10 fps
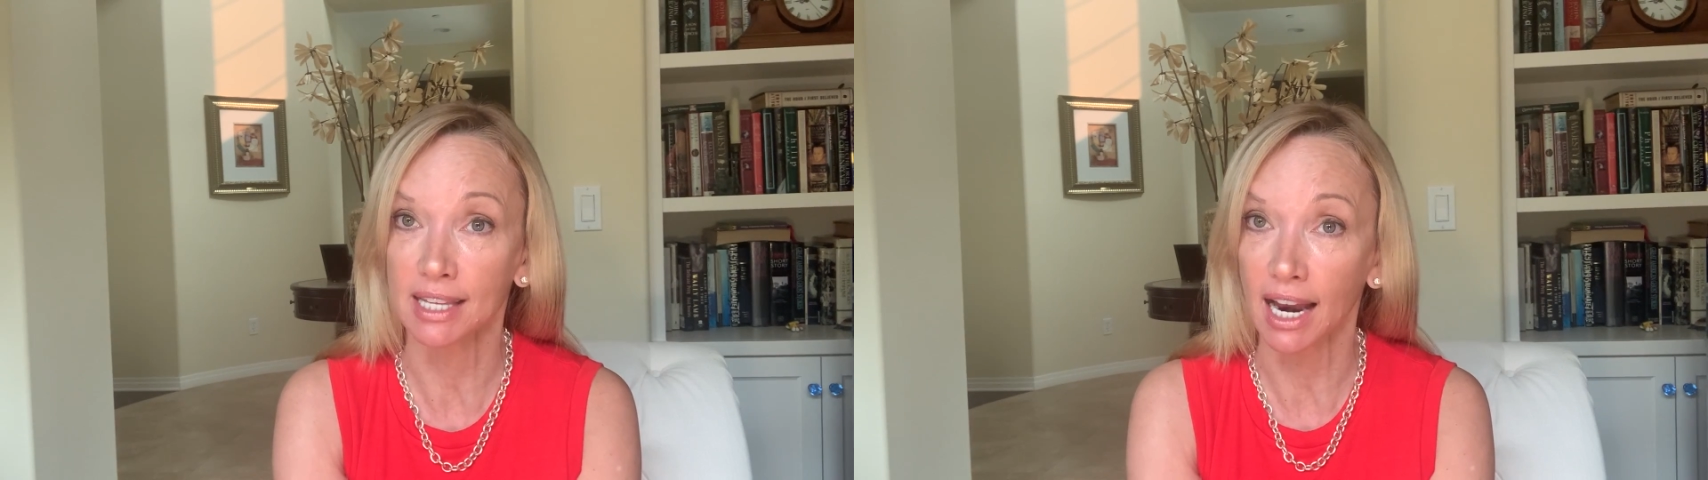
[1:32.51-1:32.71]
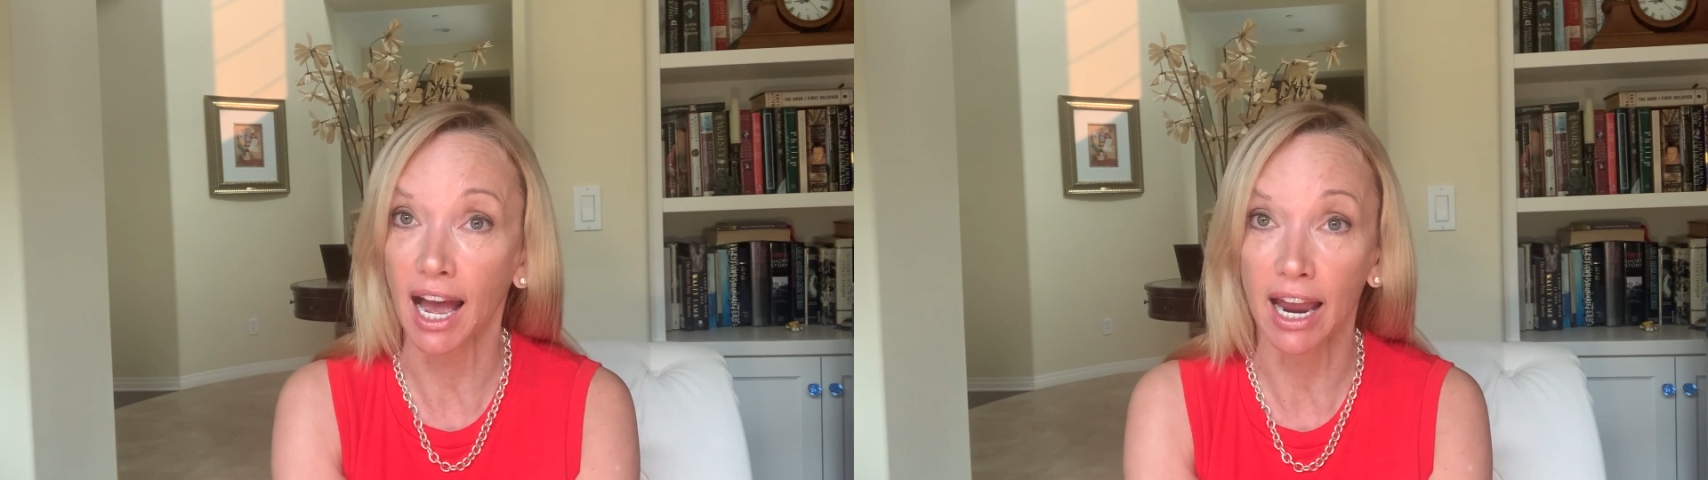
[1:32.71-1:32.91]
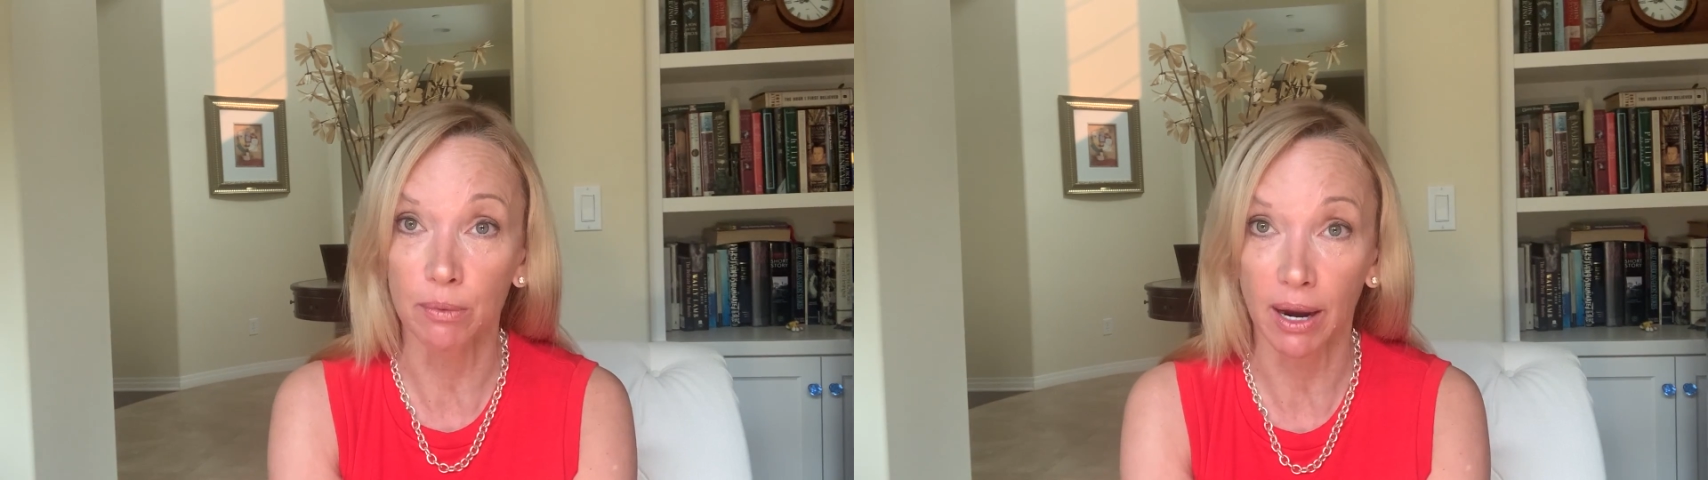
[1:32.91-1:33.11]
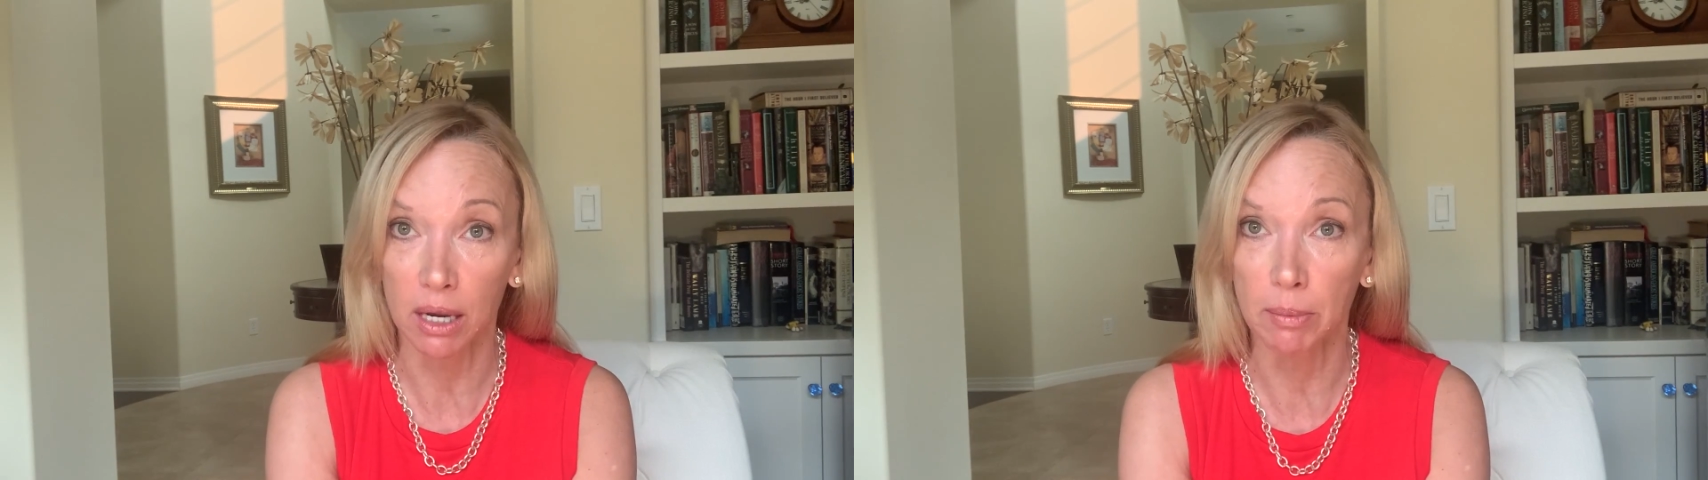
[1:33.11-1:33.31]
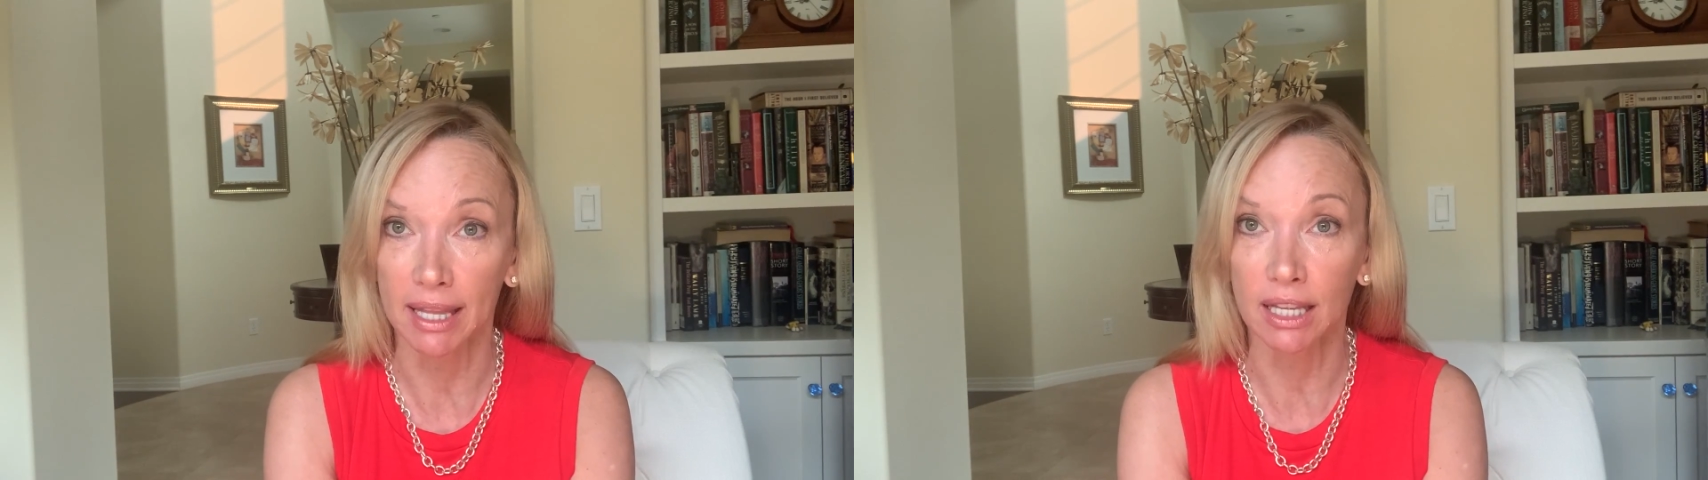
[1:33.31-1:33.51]
that I
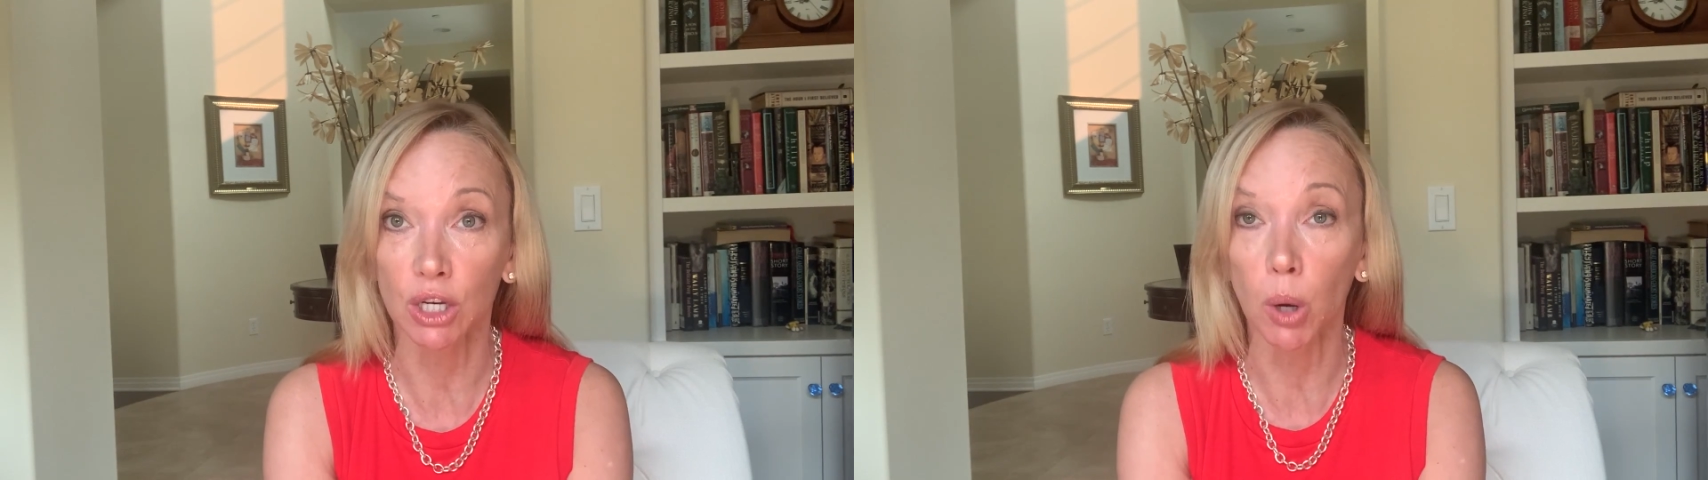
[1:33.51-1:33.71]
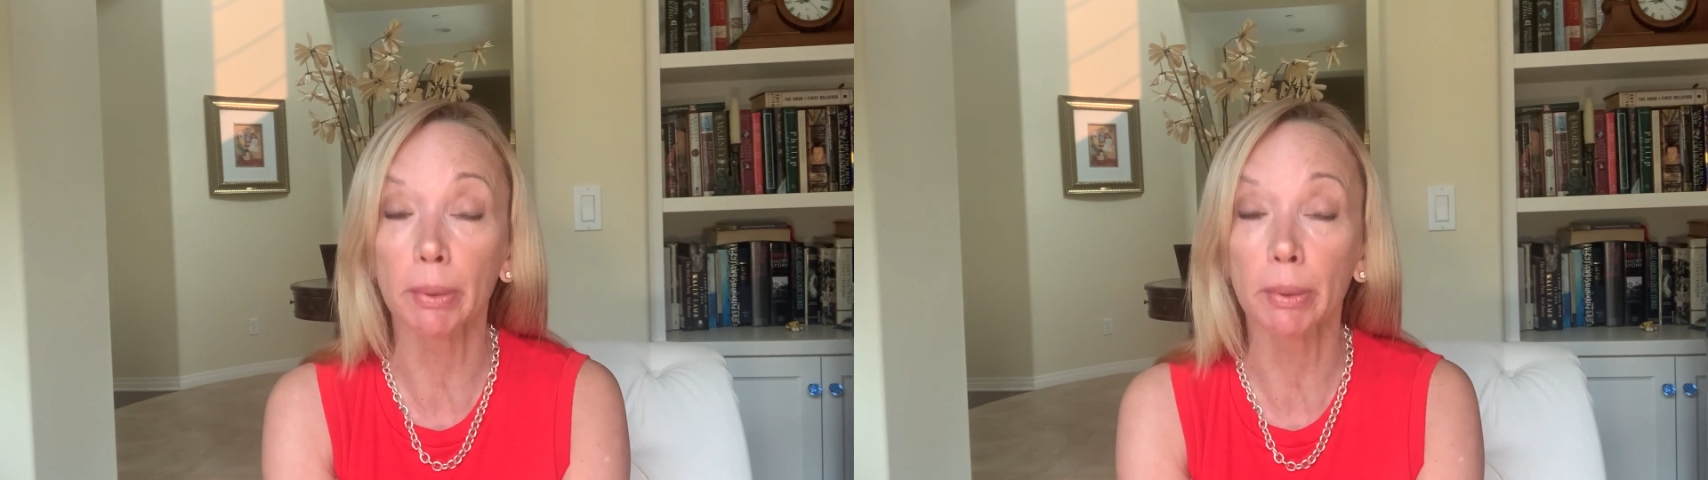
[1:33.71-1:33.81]
recommend that go